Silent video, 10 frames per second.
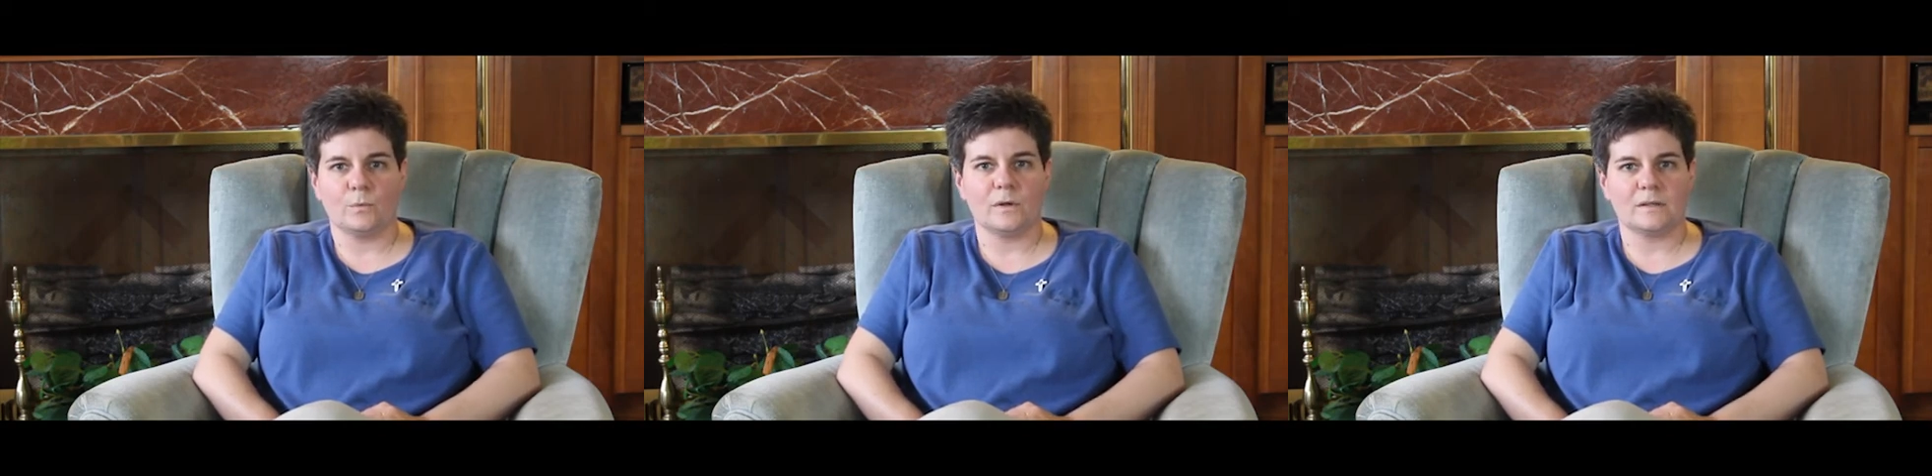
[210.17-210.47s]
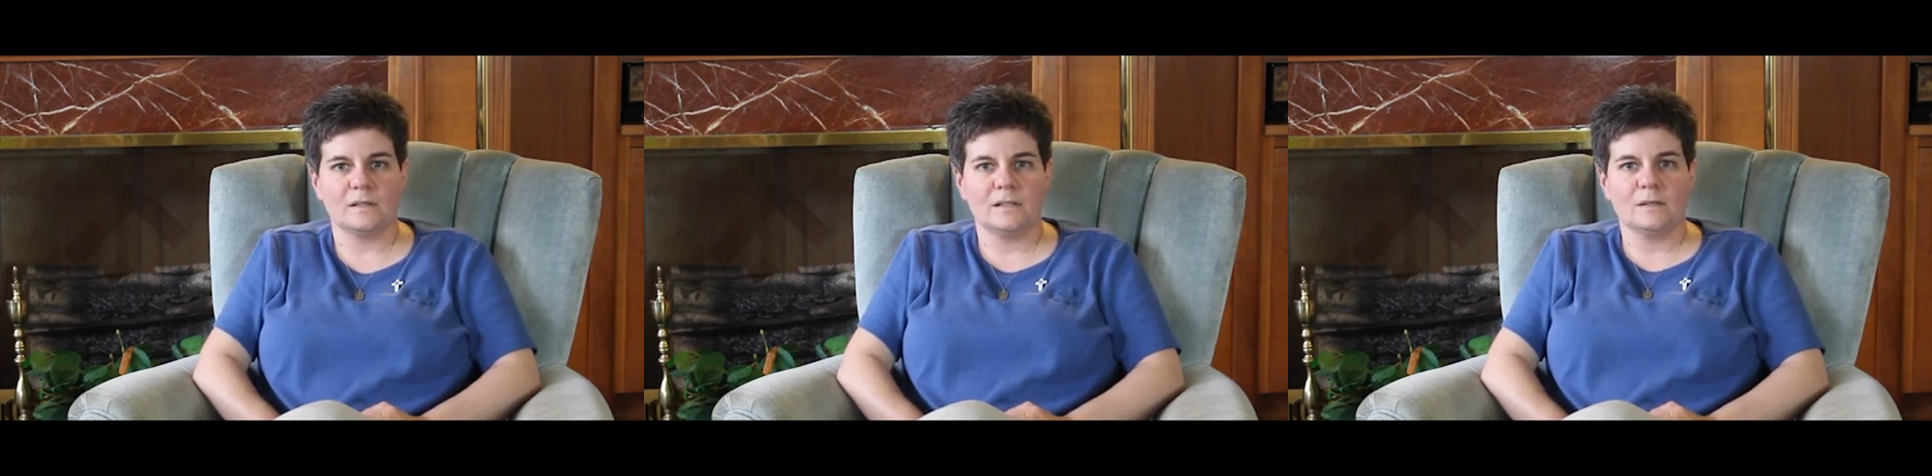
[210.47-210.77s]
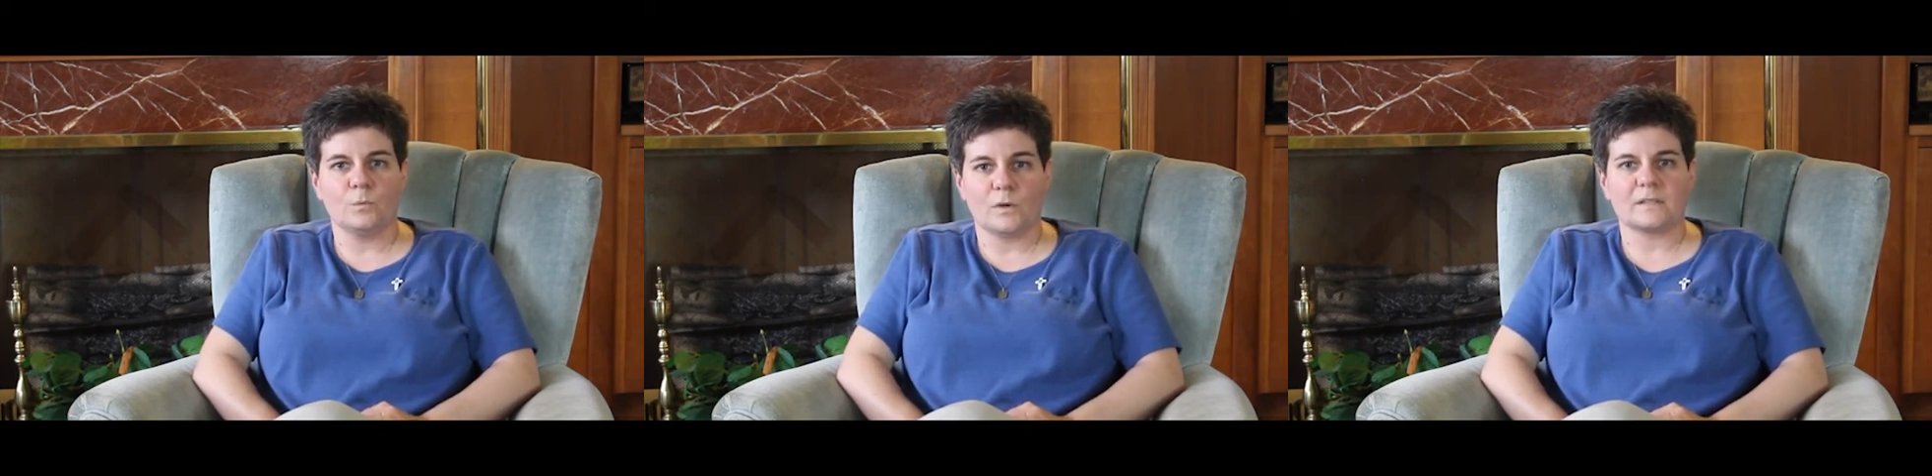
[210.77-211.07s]

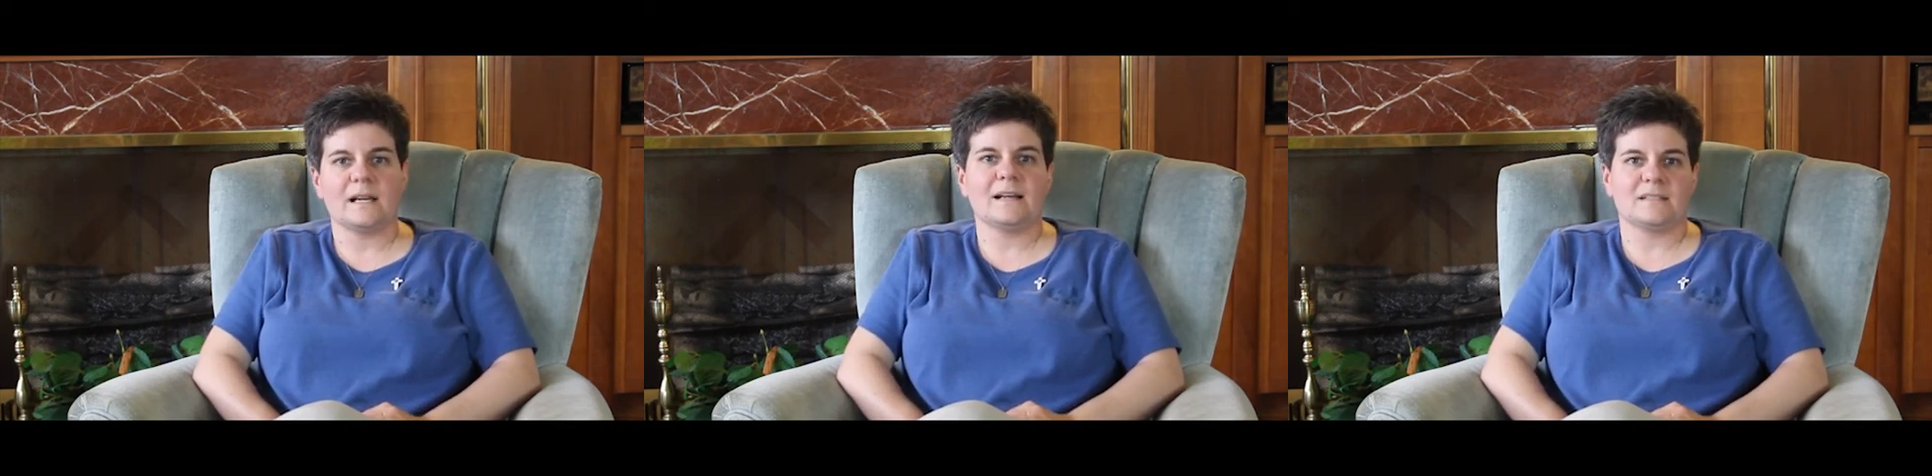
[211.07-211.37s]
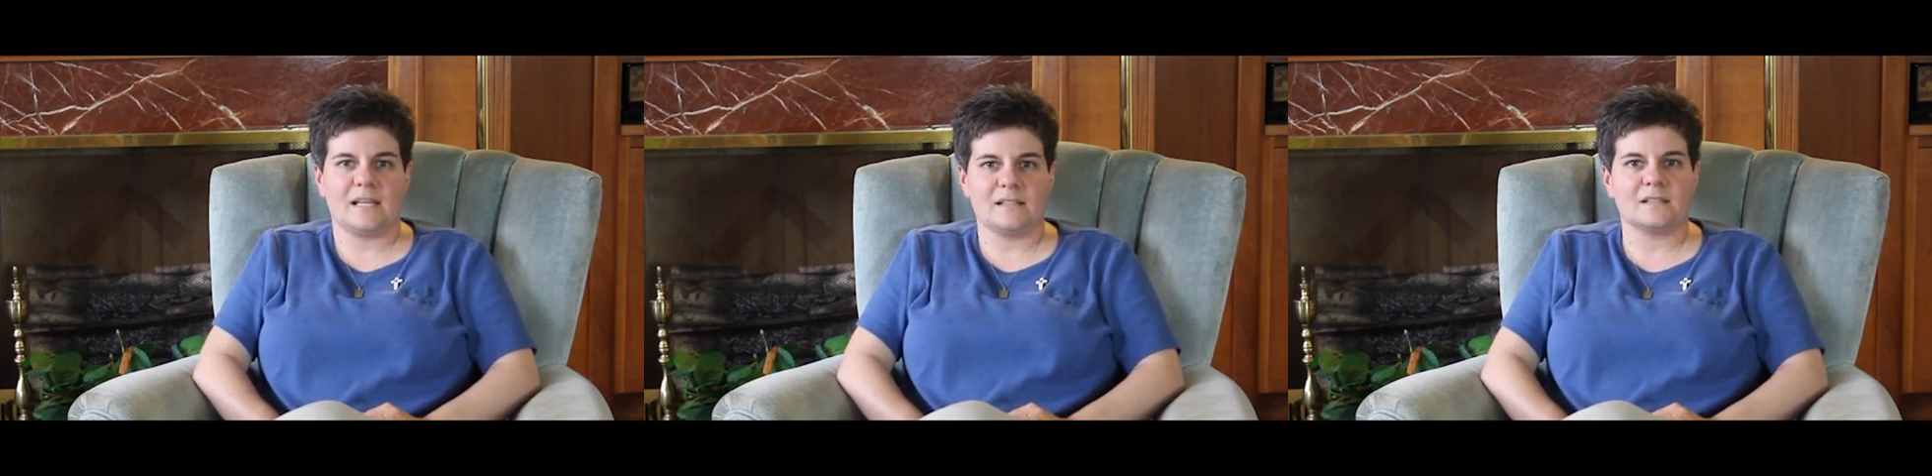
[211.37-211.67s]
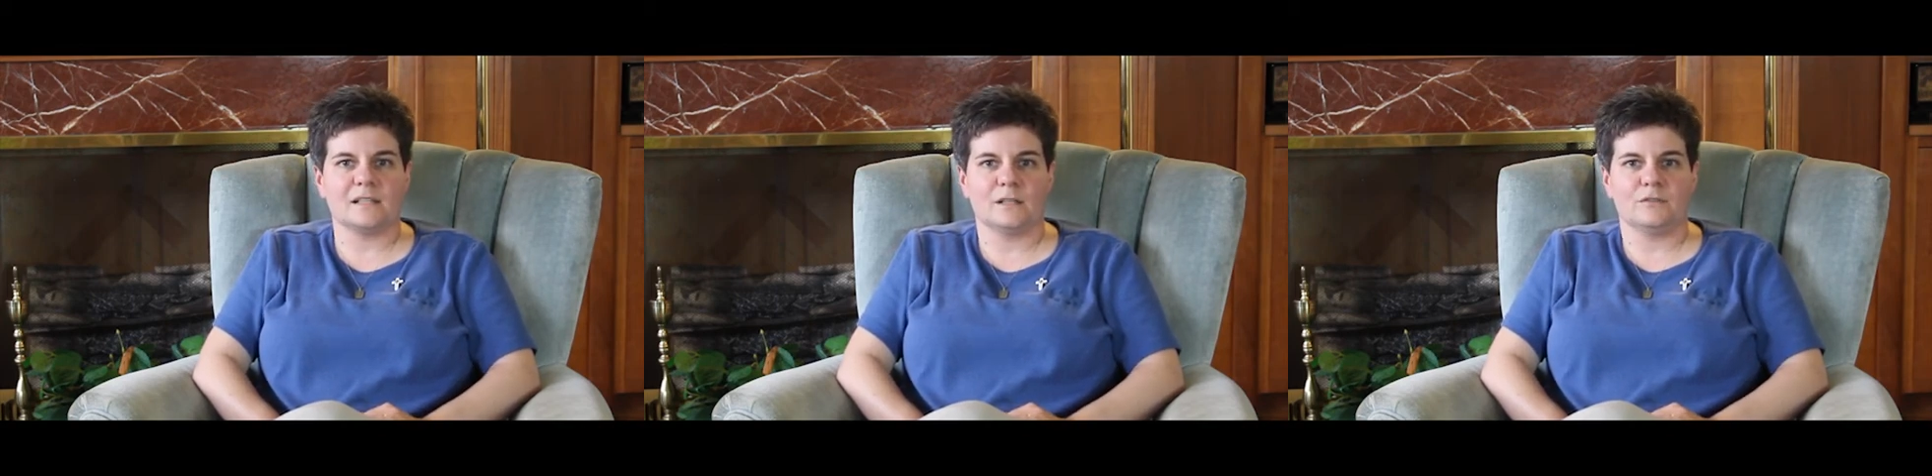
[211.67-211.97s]
what God's
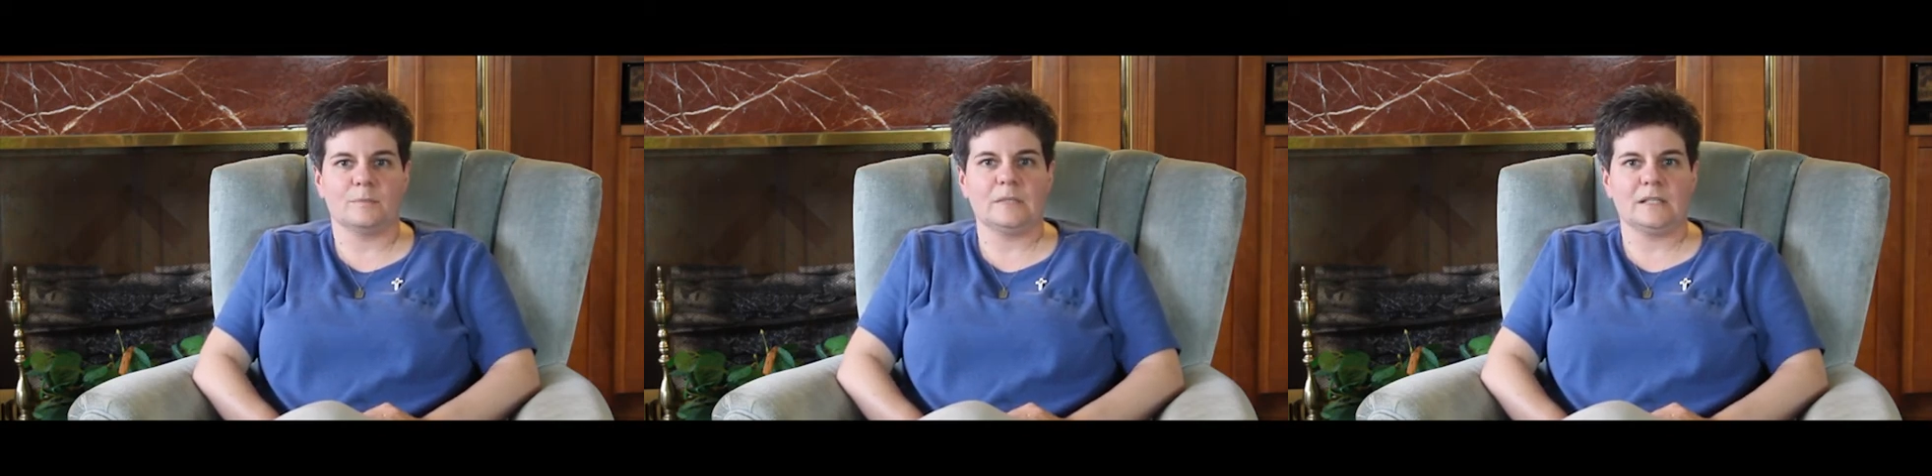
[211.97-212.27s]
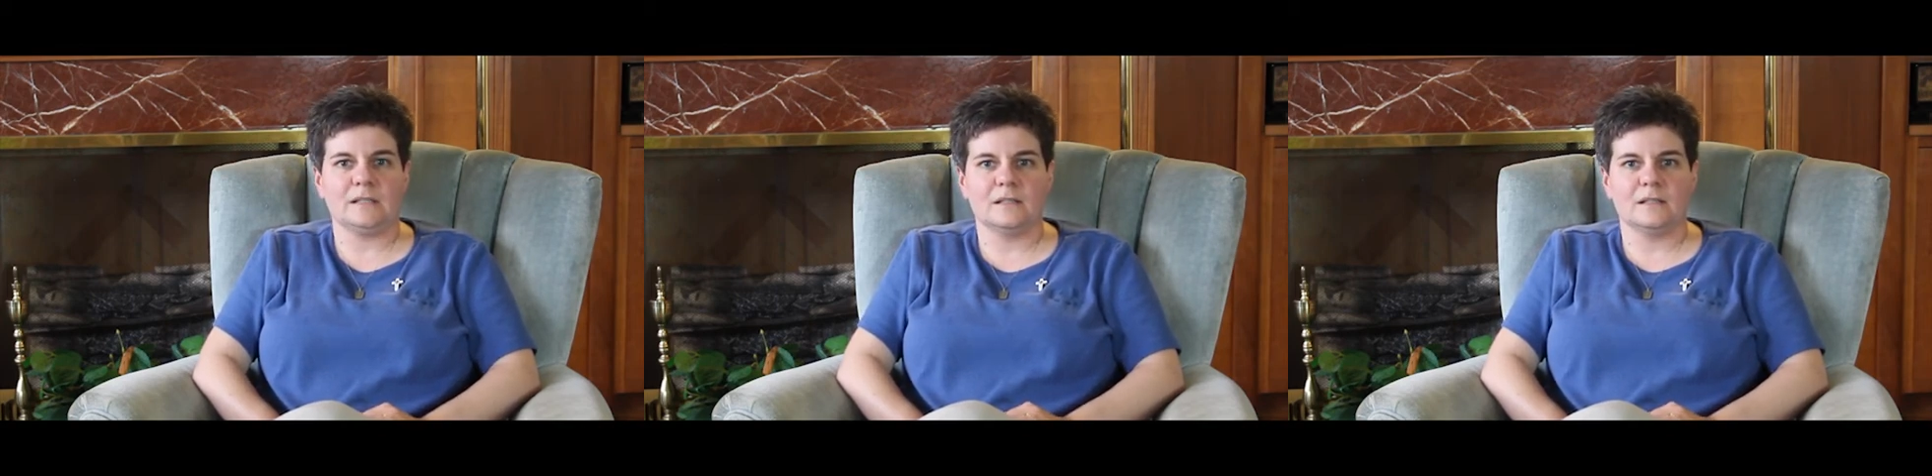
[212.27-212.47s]
asking of me,